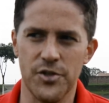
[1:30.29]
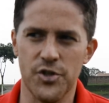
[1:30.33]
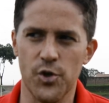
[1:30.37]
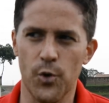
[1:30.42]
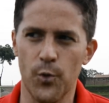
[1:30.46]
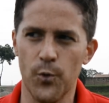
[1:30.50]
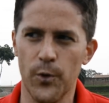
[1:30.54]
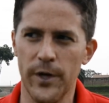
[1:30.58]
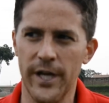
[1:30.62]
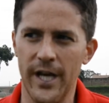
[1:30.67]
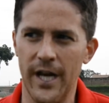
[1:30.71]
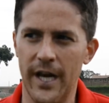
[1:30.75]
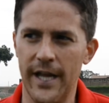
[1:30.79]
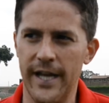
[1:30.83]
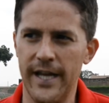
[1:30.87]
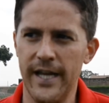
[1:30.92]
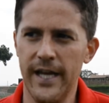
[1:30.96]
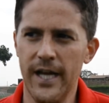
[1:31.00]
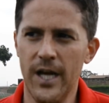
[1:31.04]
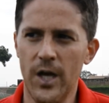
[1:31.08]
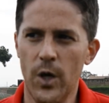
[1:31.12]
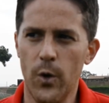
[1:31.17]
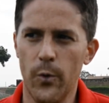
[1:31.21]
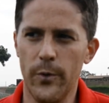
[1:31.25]
So really,
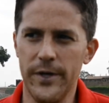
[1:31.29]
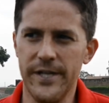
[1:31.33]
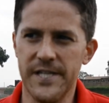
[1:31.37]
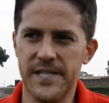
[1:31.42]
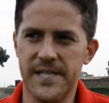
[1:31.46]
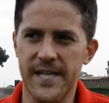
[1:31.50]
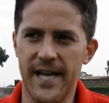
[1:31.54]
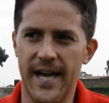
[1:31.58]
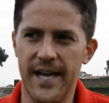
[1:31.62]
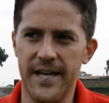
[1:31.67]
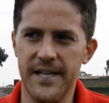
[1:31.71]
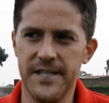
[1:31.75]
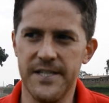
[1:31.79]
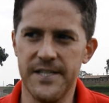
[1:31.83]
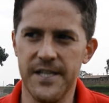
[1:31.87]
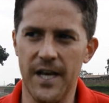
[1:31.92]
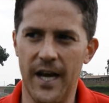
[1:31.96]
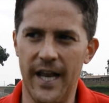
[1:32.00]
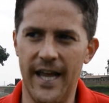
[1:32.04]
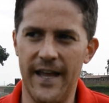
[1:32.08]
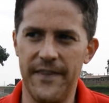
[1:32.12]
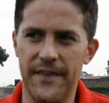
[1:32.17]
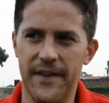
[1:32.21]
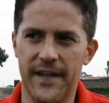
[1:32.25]
we decided to
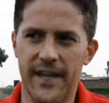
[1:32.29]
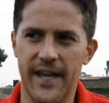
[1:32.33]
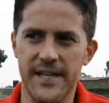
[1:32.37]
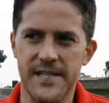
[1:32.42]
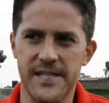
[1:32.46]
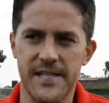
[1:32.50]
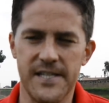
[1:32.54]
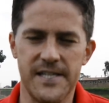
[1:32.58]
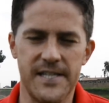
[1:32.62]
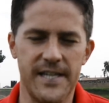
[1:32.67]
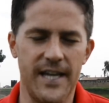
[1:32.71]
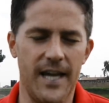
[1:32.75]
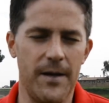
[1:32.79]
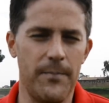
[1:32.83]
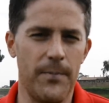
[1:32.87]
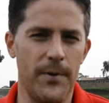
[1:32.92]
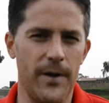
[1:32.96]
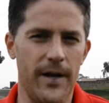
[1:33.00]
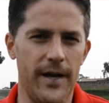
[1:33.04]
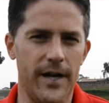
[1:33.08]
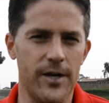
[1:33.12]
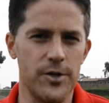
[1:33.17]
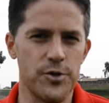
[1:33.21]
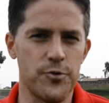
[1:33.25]
let the KCCA
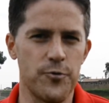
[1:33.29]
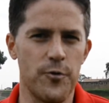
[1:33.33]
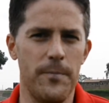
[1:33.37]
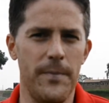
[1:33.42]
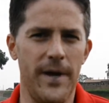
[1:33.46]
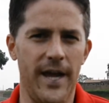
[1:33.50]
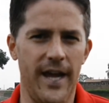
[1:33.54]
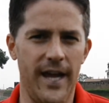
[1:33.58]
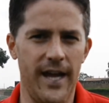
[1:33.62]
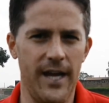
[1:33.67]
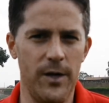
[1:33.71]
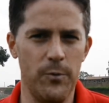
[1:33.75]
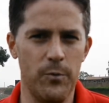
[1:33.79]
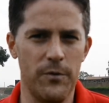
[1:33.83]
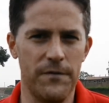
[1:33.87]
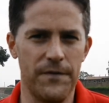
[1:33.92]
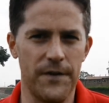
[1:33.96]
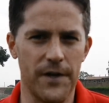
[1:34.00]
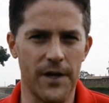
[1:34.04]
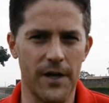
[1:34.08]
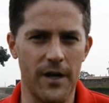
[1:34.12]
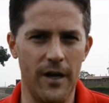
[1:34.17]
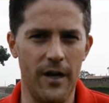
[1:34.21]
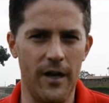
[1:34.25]
players remain with
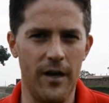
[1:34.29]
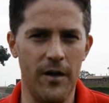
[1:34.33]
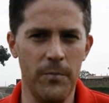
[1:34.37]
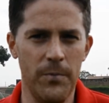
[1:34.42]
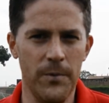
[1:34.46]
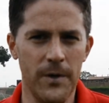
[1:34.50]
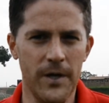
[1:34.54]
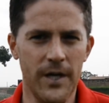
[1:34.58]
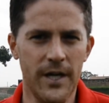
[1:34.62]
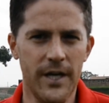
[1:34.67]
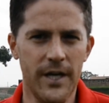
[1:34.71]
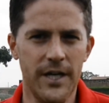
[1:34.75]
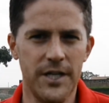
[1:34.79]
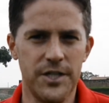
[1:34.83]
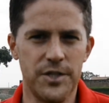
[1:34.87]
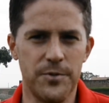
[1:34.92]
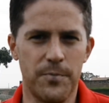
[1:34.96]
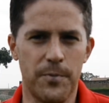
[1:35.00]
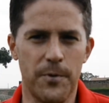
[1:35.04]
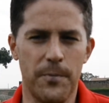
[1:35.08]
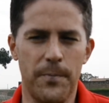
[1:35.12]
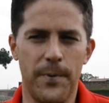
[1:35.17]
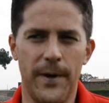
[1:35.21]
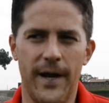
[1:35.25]
their club to
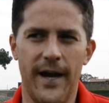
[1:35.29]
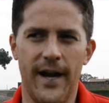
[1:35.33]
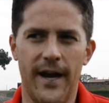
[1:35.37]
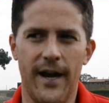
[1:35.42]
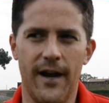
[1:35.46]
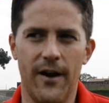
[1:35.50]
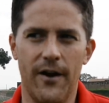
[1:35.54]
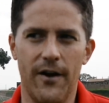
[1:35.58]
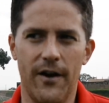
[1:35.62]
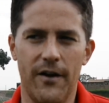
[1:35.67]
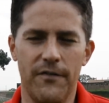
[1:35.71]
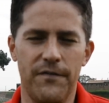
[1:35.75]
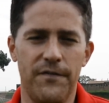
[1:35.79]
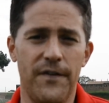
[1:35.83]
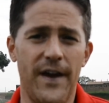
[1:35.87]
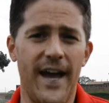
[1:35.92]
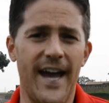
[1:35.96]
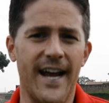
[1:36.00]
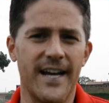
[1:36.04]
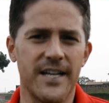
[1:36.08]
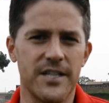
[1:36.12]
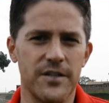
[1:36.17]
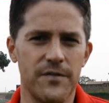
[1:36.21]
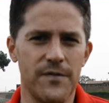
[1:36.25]
prepare
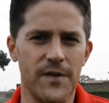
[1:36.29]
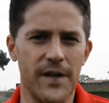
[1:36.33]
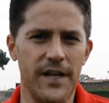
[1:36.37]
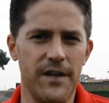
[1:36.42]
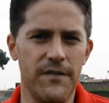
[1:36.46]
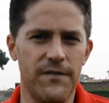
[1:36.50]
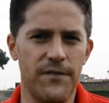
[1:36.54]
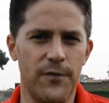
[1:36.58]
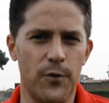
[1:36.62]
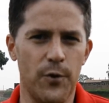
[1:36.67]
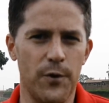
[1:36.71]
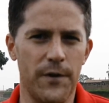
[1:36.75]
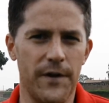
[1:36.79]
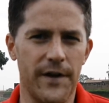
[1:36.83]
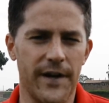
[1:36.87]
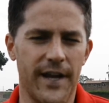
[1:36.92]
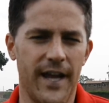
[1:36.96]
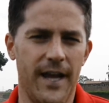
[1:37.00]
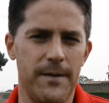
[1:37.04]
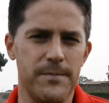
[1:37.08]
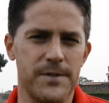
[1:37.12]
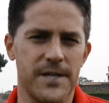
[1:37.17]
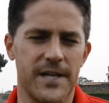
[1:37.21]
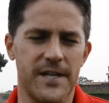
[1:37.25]
effectively for their
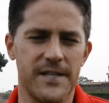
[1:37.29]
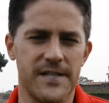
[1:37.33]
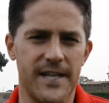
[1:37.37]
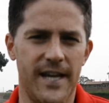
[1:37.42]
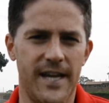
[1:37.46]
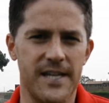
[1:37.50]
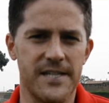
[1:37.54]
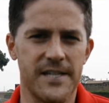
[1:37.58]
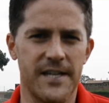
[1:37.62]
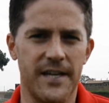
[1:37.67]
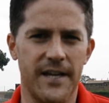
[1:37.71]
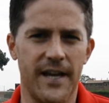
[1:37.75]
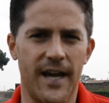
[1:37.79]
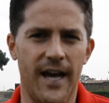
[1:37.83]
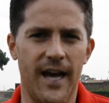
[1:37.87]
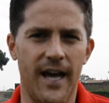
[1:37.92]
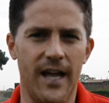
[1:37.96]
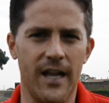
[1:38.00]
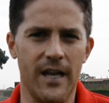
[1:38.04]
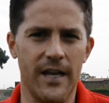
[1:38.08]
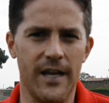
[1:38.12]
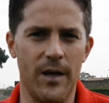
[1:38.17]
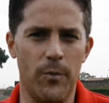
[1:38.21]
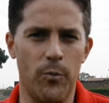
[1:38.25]
games against AS
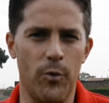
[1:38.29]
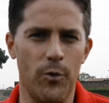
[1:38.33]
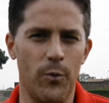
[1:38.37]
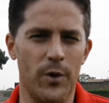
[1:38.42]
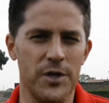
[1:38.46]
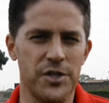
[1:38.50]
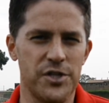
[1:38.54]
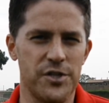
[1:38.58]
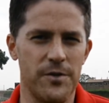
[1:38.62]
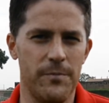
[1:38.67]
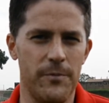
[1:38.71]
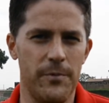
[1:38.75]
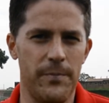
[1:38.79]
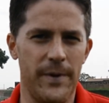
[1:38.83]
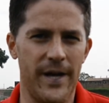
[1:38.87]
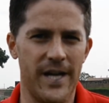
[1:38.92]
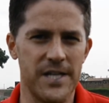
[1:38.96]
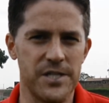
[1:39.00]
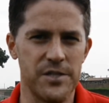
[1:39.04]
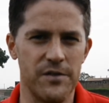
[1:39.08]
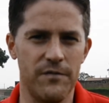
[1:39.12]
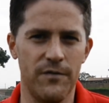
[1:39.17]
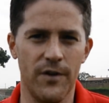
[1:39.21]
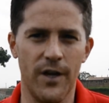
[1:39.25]
Kigali, and we wish them the
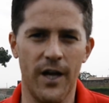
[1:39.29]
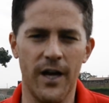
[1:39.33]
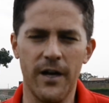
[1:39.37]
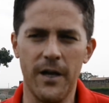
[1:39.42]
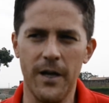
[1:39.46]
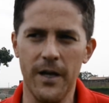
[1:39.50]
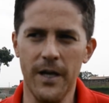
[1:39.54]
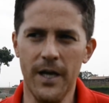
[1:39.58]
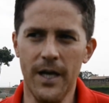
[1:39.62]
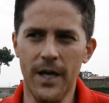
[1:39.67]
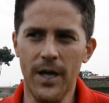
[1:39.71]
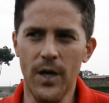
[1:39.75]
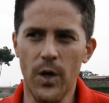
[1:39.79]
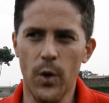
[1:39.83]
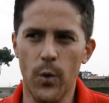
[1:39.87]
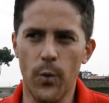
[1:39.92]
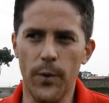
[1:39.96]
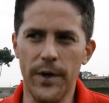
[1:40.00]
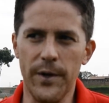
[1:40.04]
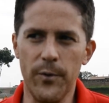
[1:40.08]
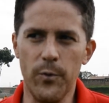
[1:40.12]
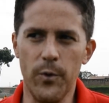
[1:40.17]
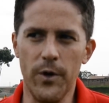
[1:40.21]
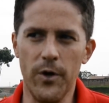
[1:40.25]
best of luck
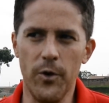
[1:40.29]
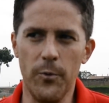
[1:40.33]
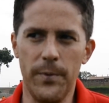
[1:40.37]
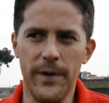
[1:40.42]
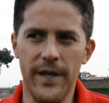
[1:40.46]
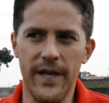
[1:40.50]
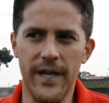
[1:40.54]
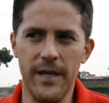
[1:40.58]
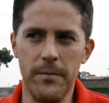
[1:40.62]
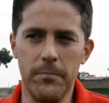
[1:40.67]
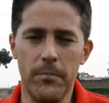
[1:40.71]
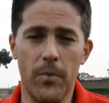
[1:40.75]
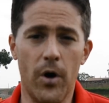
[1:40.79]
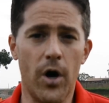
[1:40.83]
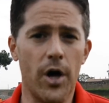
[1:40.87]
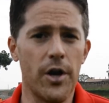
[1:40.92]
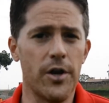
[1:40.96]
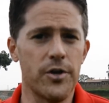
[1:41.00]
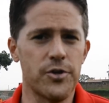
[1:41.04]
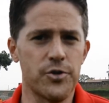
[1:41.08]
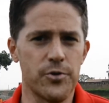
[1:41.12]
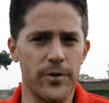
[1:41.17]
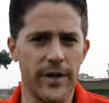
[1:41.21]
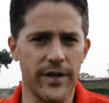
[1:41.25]
we will be
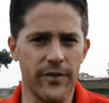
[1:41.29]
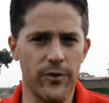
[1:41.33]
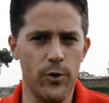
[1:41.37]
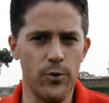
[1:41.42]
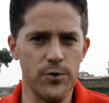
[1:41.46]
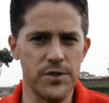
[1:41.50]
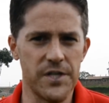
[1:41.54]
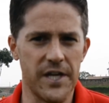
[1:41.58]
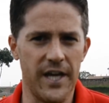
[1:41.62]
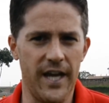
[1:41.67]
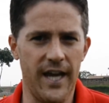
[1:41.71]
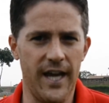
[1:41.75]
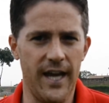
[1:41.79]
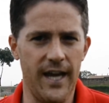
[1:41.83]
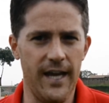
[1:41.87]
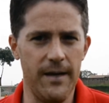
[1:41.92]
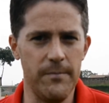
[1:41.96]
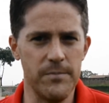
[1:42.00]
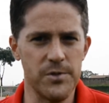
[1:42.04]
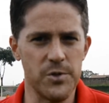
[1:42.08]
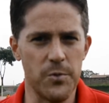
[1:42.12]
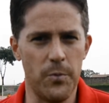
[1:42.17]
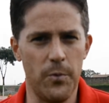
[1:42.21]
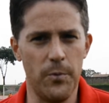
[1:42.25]
monitoring those
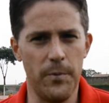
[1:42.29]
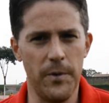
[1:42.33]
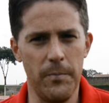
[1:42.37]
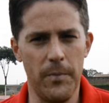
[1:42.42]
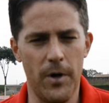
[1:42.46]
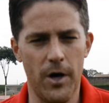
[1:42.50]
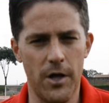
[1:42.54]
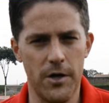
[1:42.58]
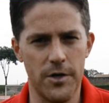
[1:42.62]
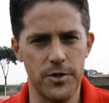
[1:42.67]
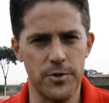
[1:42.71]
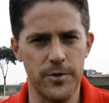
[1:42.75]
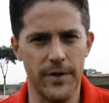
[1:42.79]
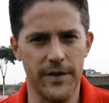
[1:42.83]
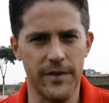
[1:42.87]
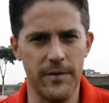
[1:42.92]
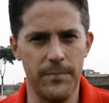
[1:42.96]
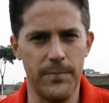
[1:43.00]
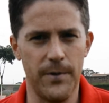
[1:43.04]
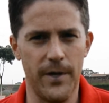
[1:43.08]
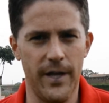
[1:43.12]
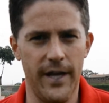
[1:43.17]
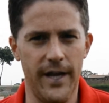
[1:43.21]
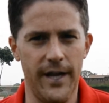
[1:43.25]
games and we'll be monitoring the
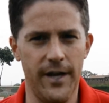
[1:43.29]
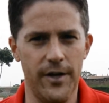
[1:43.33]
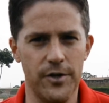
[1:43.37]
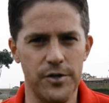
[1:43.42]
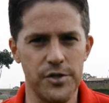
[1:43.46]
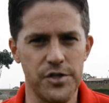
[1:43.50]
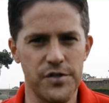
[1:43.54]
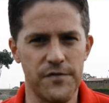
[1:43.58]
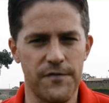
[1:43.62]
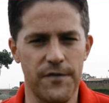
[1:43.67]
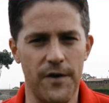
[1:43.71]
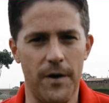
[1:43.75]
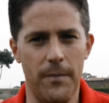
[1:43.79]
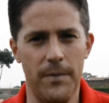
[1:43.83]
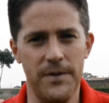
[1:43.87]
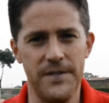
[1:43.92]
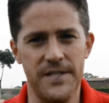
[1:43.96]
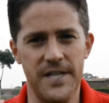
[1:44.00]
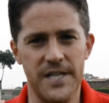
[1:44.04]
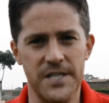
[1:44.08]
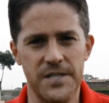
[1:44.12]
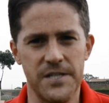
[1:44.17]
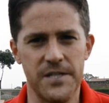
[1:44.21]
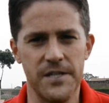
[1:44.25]
players from a
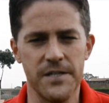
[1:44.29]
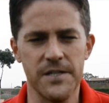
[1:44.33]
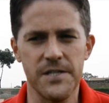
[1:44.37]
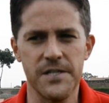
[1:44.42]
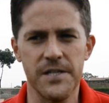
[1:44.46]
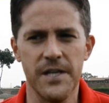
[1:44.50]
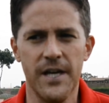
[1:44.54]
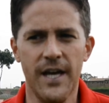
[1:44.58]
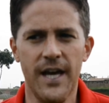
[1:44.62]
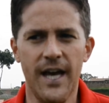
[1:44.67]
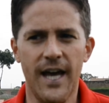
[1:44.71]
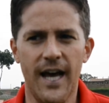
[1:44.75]
distance.